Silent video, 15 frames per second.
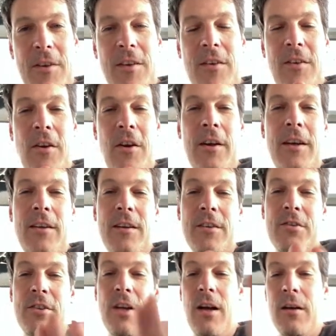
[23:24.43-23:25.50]
is the
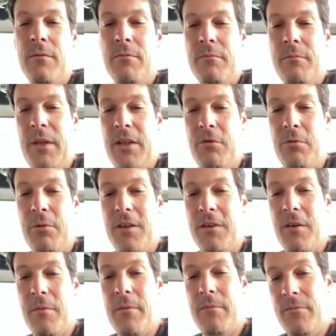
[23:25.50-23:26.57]
inertia between
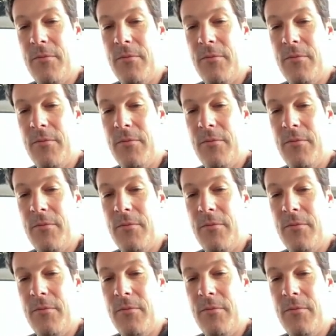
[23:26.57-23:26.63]
the,